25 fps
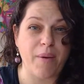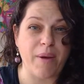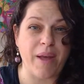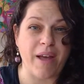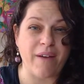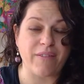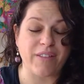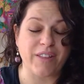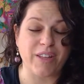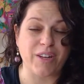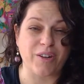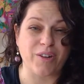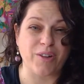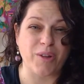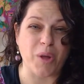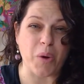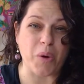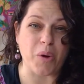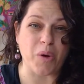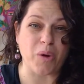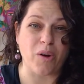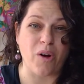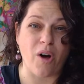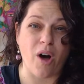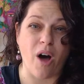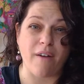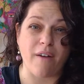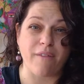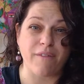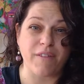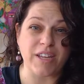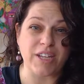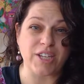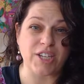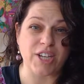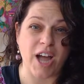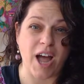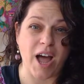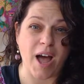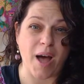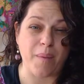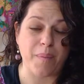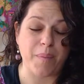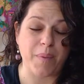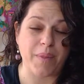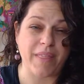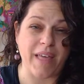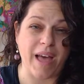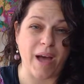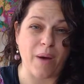We have a little local coffee
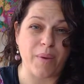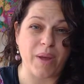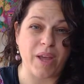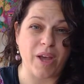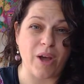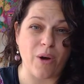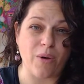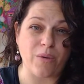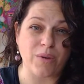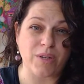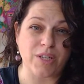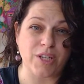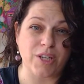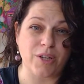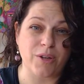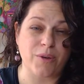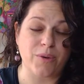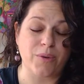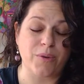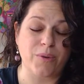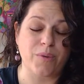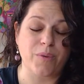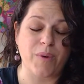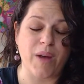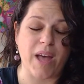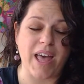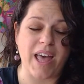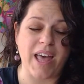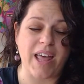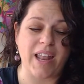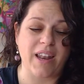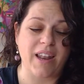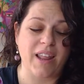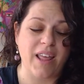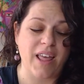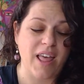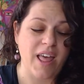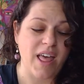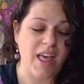shop that we go to, and